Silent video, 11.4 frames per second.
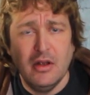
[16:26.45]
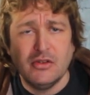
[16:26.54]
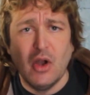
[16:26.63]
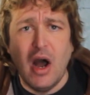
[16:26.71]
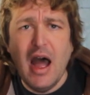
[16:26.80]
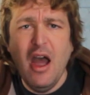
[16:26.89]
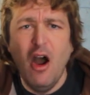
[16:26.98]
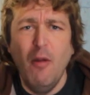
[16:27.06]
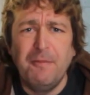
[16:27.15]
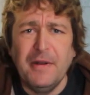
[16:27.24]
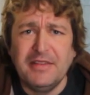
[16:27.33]
So I
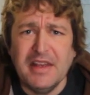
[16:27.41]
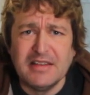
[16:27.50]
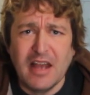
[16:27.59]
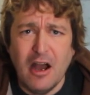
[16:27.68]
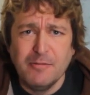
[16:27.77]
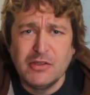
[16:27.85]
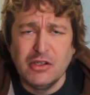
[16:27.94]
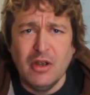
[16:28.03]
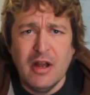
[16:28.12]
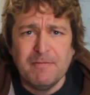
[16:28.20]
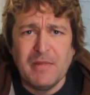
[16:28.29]
hope that this helps
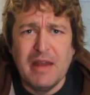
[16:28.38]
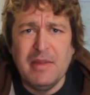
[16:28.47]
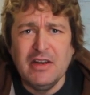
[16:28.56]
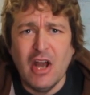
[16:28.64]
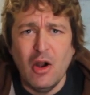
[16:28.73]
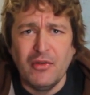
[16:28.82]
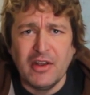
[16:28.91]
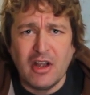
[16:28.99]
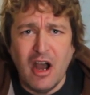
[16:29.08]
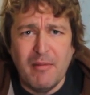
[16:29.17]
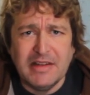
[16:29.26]
you. Let me know in the
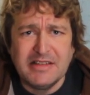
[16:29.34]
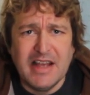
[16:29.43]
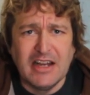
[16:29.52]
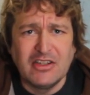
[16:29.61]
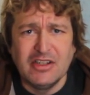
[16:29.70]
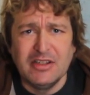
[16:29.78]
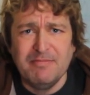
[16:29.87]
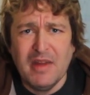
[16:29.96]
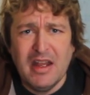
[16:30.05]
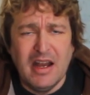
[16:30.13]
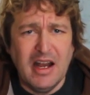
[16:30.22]
comment
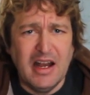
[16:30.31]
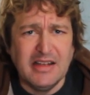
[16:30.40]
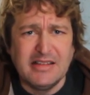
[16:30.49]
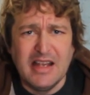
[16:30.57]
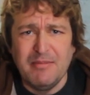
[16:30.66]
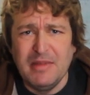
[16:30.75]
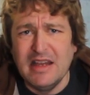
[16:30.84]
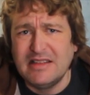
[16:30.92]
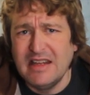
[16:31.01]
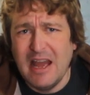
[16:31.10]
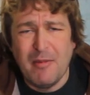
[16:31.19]
section. Send me
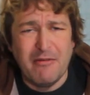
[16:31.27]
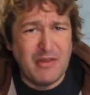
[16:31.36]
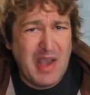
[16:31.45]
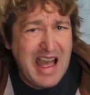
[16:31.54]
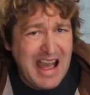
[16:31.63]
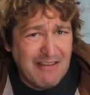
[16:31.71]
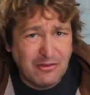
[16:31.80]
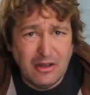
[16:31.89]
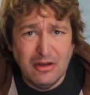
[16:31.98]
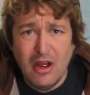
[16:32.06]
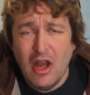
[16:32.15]
a DM if you have
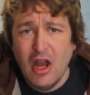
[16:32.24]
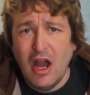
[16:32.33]
to.